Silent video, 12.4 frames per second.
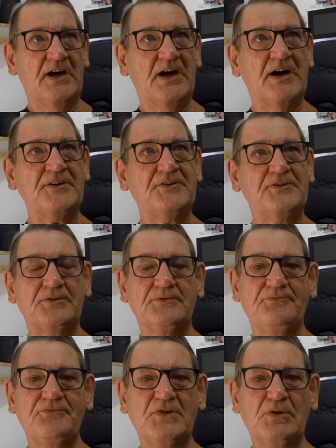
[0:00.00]
And
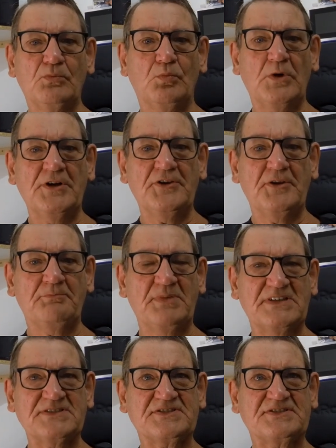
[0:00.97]
one of the
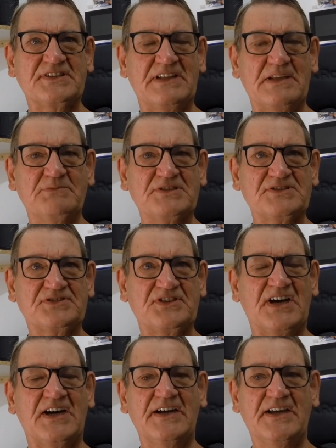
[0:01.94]
biggest dilemmas
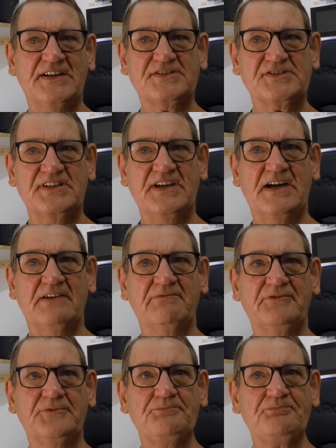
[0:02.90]
that I actually
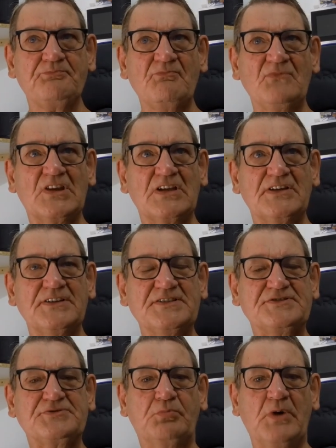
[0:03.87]
have
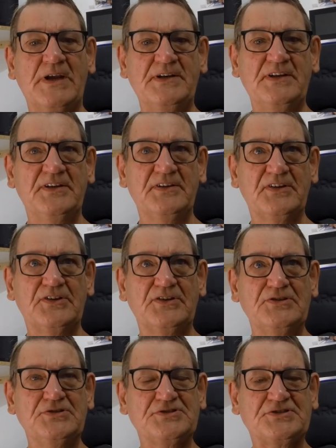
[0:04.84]
is when
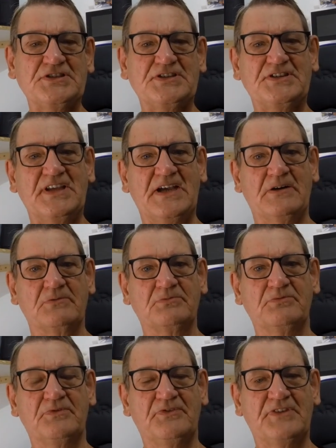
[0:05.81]
you sit
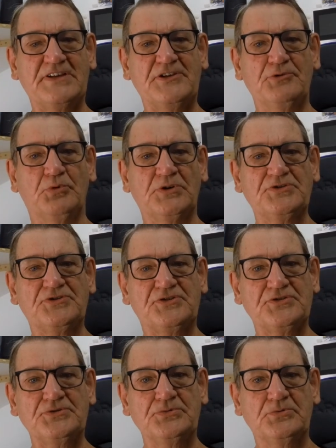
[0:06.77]
down that you want
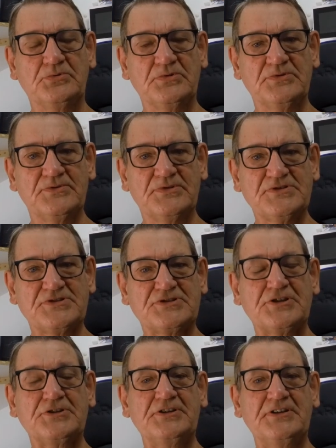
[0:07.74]
to
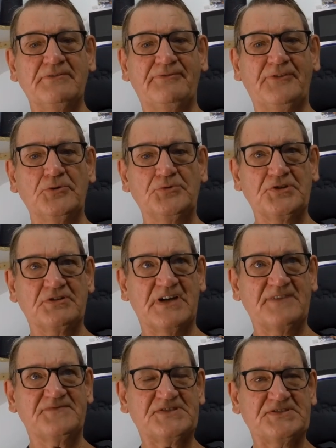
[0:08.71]
study your
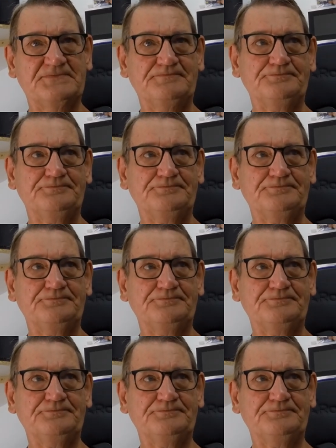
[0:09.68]
photographs.